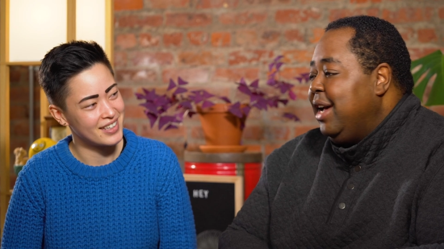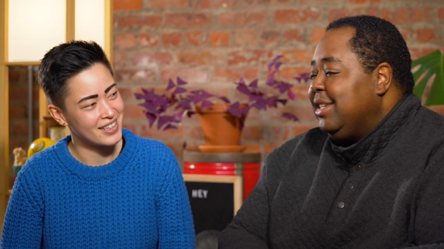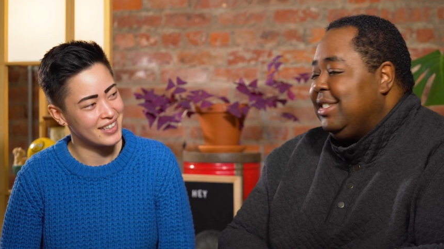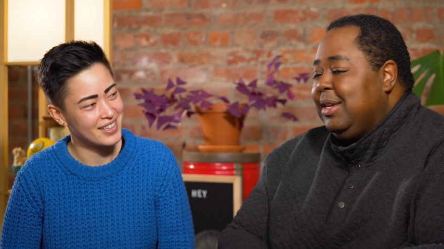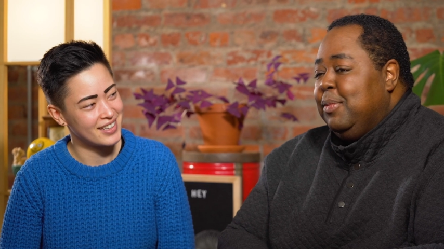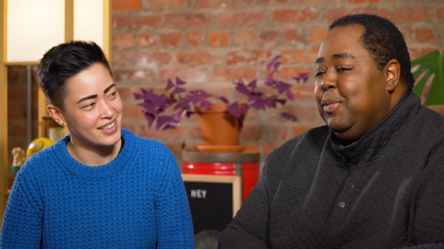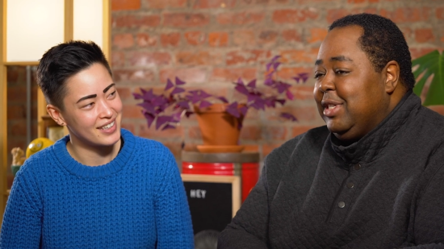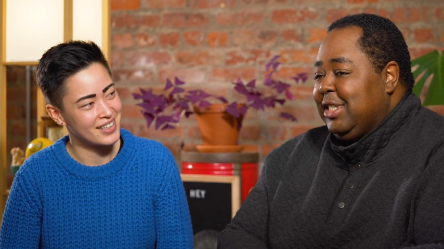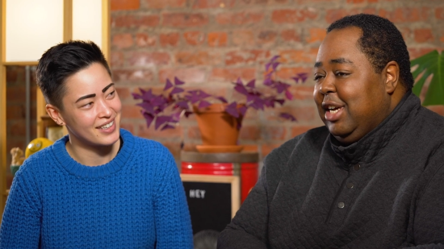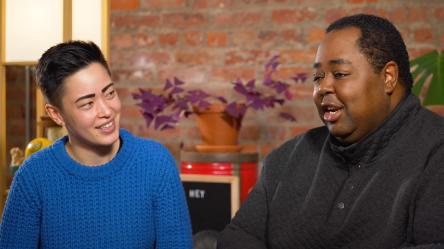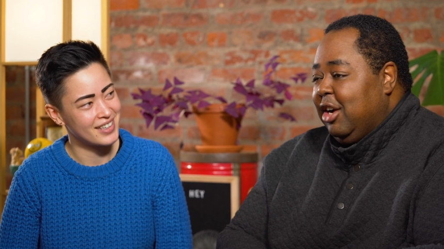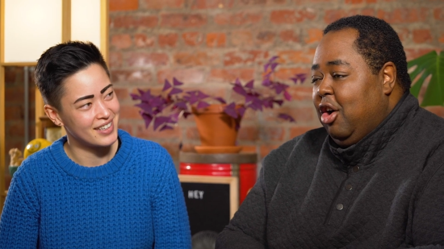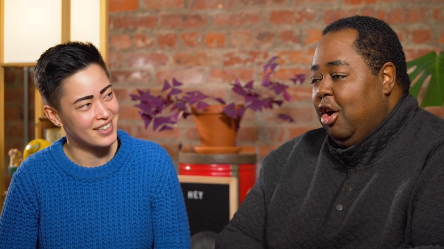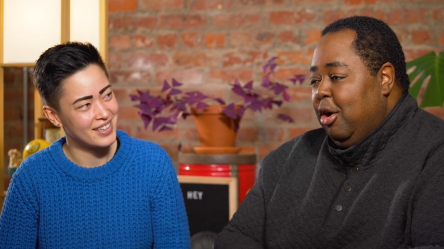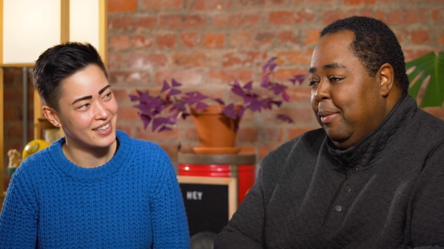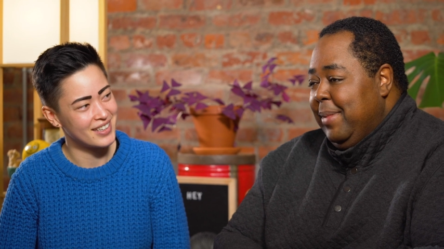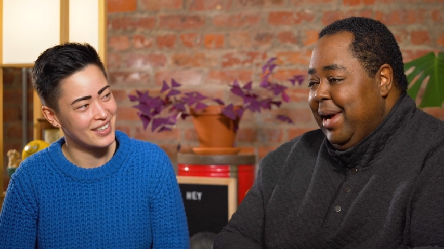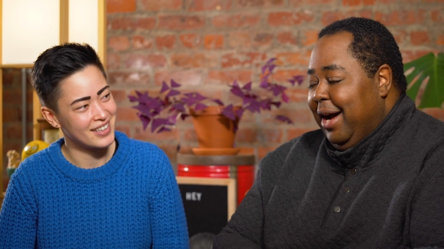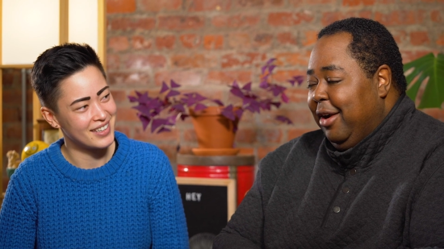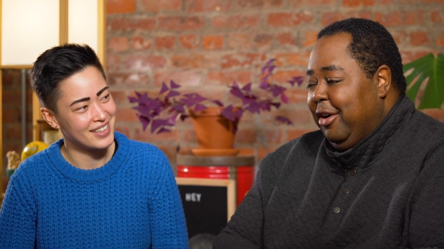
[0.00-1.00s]
Speaker 1: Someone's going to
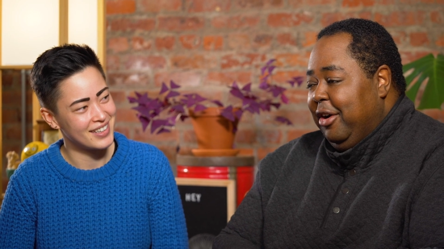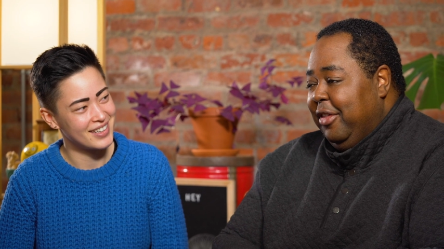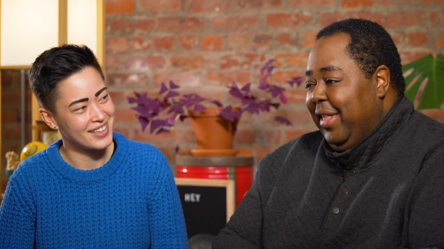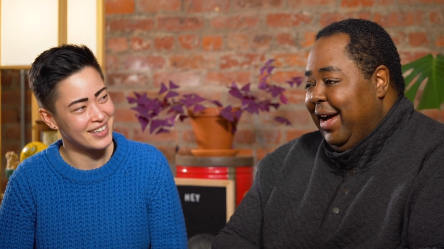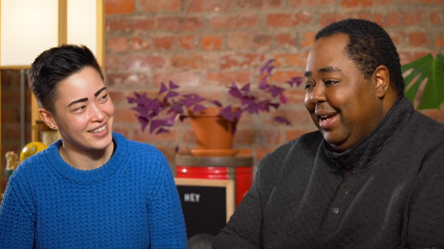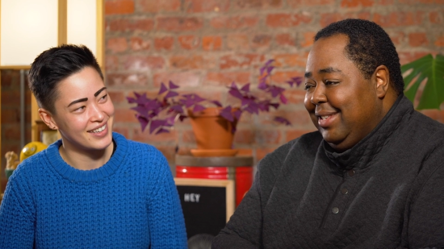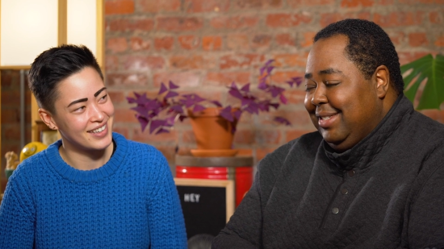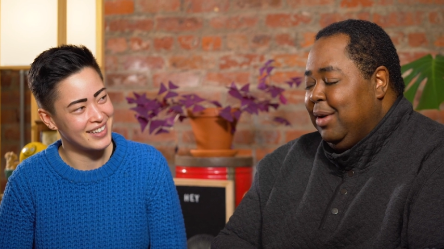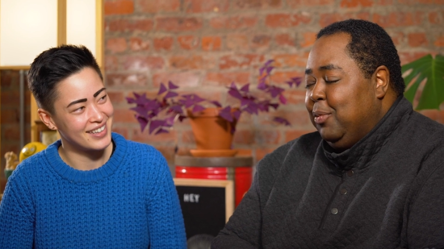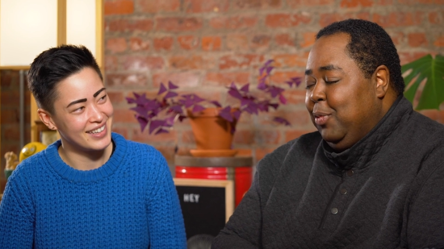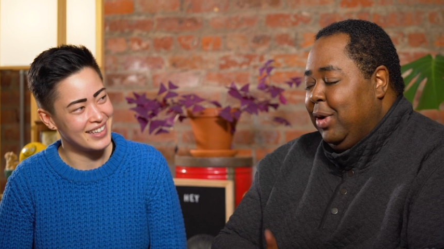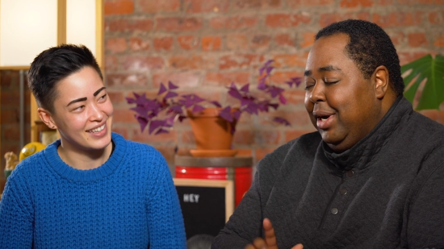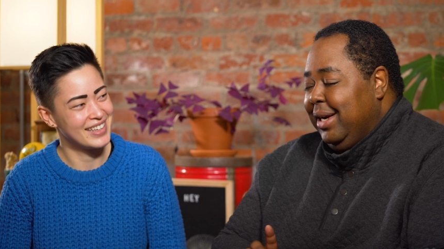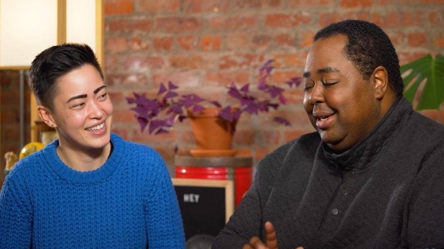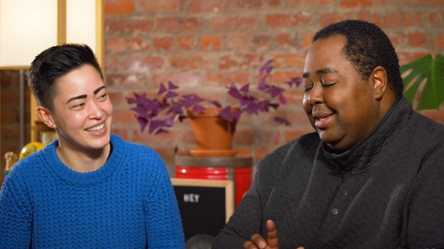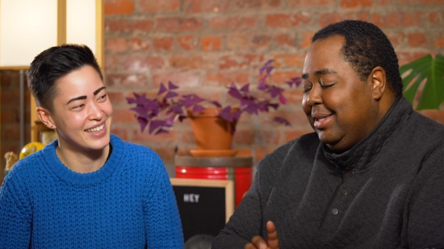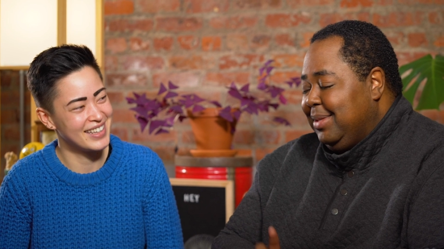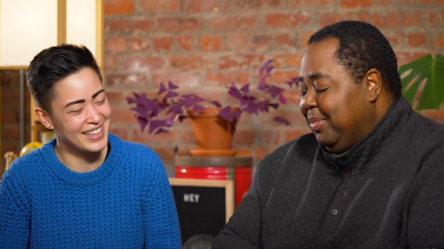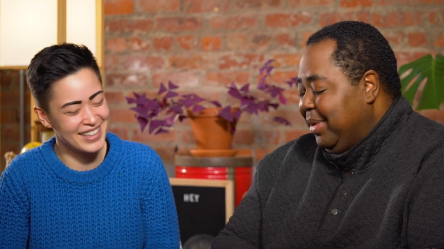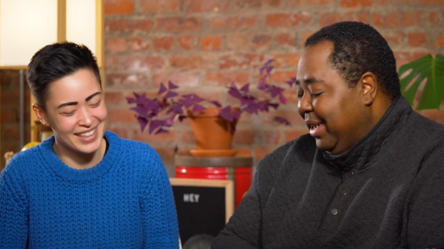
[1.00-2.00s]
call me out on that. Someone
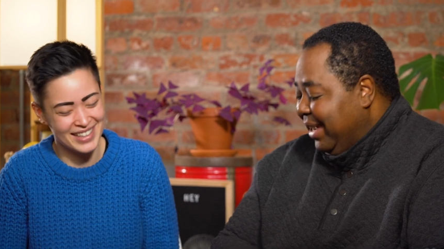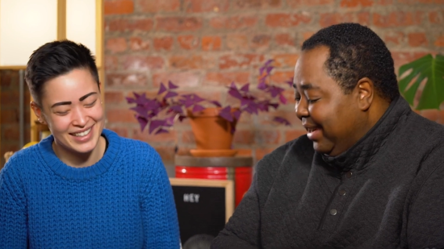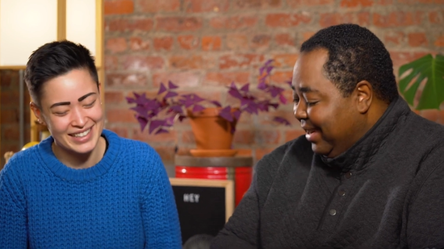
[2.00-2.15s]
is.